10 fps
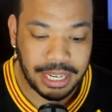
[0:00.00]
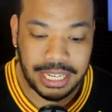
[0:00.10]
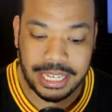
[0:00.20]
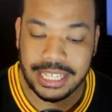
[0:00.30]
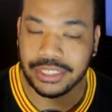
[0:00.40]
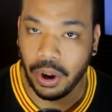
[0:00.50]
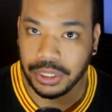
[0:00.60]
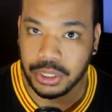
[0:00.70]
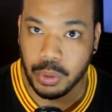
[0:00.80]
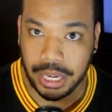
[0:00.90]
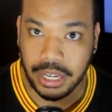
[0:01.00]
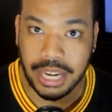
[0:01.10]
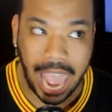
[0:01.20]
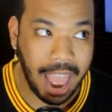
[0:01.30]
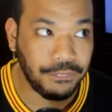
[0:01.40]
He is also a
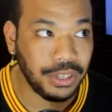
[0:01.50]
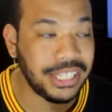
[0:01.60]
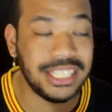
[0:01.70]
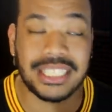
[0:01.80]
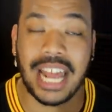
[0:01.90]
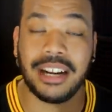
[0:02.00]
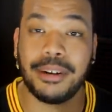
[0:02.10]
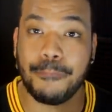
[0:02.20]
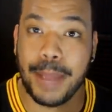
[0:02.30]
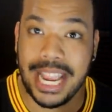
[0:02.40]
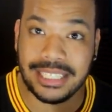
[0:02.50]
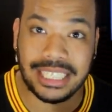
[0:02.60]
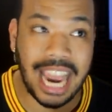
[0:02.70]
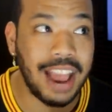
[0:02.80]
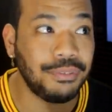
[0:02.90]
good athlete. He's not an
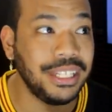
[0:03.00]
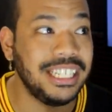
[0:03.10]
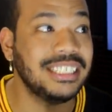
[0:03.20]
amazing athlete.